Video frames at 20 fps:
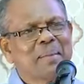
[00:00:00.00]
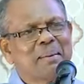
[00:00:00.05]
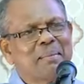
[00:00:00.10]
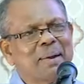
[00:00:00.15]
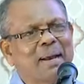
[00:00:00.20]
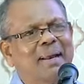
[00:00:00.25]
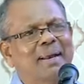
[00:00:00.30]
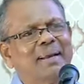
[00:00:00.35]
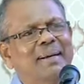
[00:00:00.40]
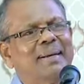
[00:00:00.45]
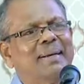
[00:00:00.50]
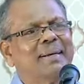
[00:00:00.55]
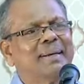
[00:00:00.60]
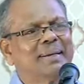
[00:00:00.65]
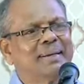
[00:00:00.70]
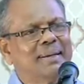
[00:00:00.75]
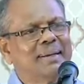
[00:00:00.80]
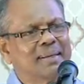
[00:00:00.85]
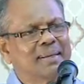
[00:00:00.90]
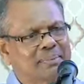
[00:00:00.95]
but
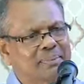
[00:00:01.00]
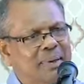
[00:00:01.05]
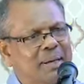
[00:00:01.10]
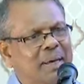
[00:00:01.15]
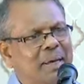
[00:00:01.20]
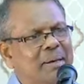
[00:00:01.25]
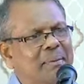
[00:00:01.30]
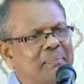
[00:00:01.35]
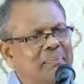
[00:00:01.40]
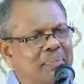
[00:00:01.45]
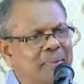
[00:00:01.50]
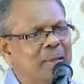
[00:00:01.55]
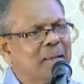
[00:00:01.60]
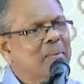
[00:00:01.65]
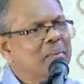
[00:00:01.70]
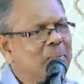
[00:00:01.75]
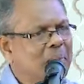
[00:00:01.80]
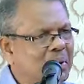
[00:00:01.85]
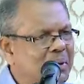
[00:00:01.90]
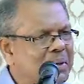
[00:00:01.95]
learnedness became
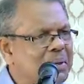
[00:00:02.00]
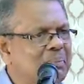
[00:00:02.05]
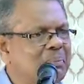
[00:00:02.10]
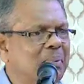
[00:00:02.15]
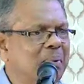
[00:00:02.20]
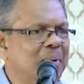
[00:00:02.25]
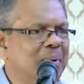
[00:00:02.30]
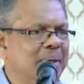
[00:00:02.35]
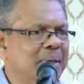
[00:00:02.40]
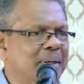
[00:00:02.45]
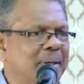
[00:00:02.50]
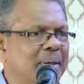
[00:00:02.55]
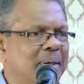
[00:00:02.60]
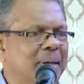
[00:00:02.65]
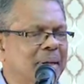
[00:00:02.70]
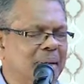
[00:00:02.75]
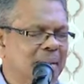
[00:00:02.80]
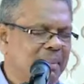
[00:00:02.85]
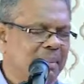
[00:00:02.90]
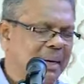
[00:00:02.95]
more important.
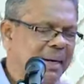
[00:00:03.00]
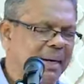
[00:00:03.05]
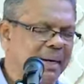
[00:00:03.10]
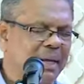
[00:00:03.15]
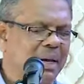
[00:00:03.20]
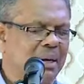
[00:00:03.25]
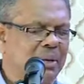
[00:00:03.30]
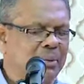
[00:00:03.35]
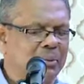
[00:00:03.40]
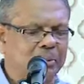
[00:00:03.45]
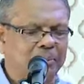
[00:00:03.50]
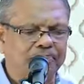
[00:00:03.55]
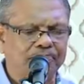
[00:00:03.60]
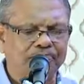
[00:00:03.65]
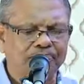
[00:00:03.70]
But anyhow,